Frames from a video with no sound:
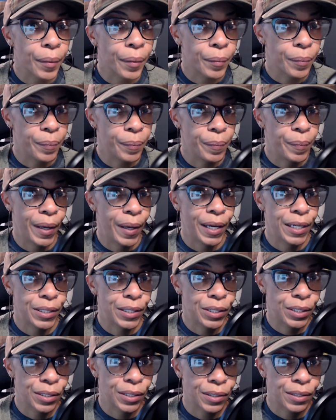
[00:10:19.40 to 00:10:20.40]

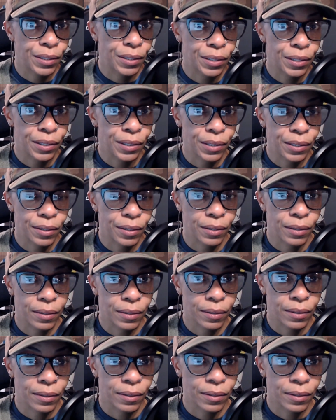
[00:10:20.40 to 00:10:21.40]
patience.
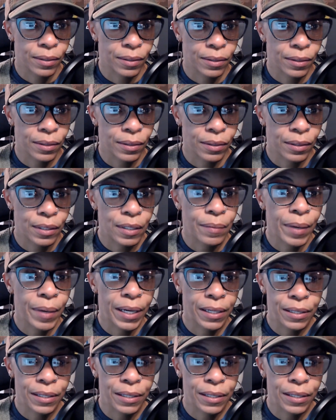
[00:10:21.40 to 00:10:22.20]
Somebody